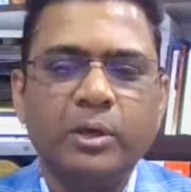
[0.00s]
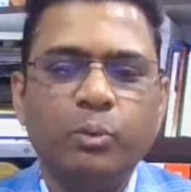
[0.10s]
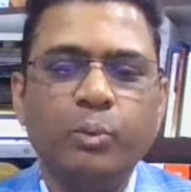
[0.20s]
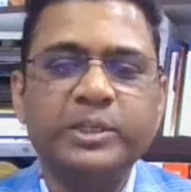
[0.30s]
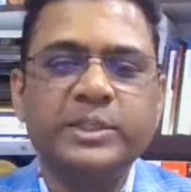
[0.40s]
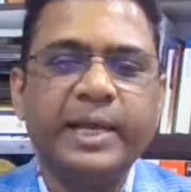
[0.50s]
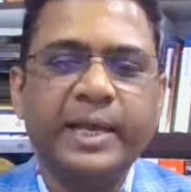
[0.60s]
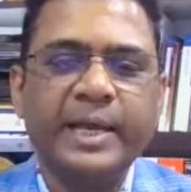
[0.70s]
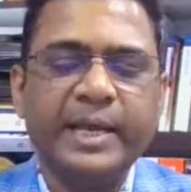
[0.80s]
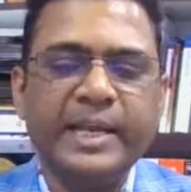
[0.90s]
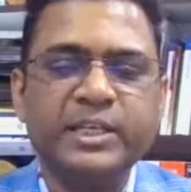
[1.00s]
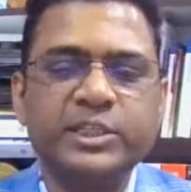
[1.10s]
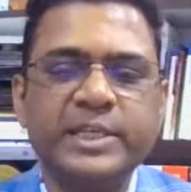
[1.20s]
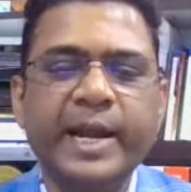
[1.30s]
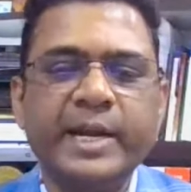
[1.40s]
which
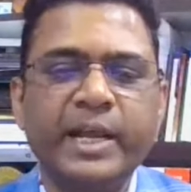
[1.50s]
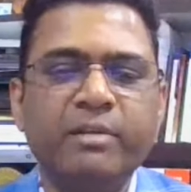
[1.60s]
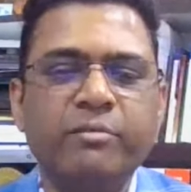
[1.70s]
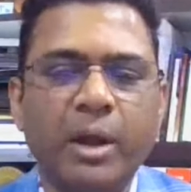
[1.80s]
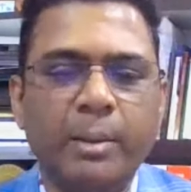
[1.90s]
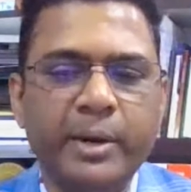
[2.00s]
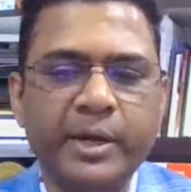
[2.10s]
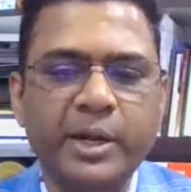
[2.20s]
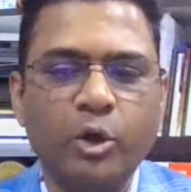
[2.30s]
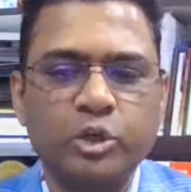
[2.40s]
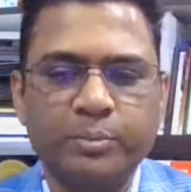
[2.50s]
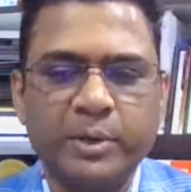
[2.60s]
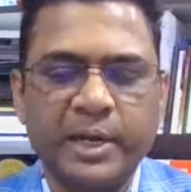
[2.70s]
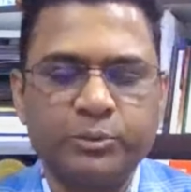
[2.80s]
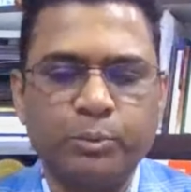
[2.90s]
initiate inflammatory
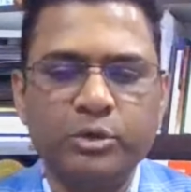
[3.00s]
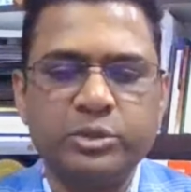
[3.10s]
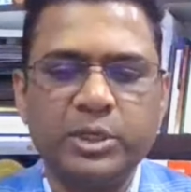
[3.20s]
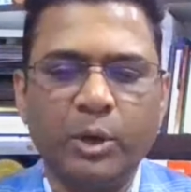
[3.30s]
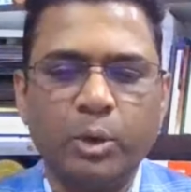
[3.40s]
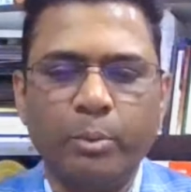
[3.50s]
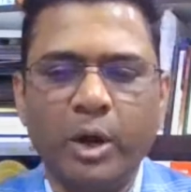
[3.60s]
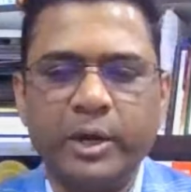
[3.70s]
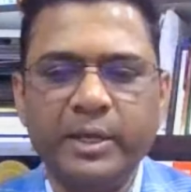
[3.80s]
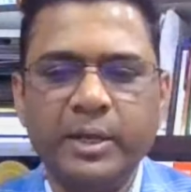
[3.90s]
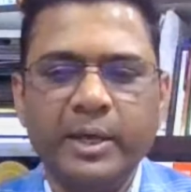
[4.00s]
response in our body.